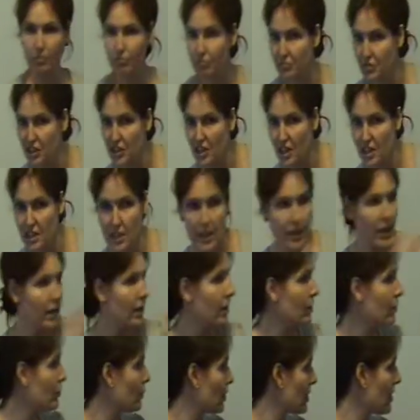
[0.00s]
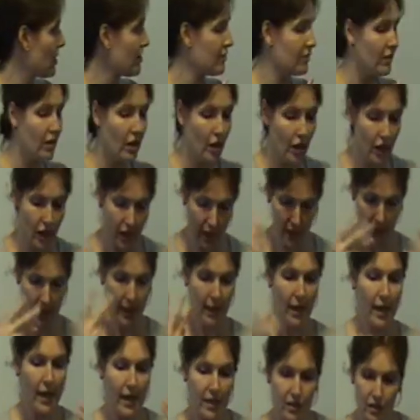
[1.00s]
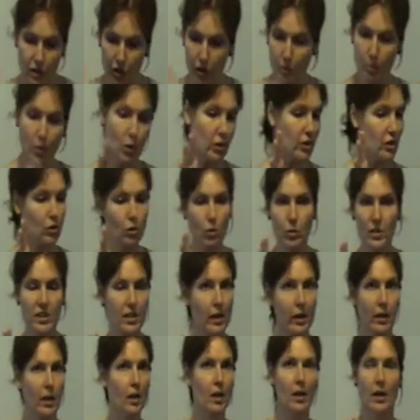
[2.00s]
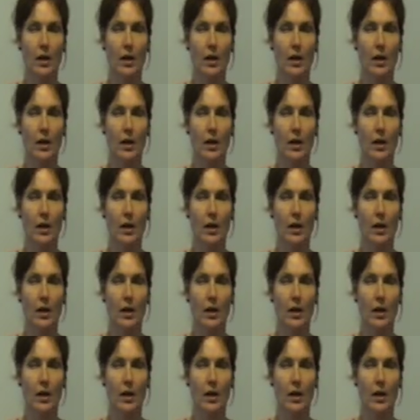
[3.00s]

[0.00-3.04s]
studying, whatever. And so the body's always going,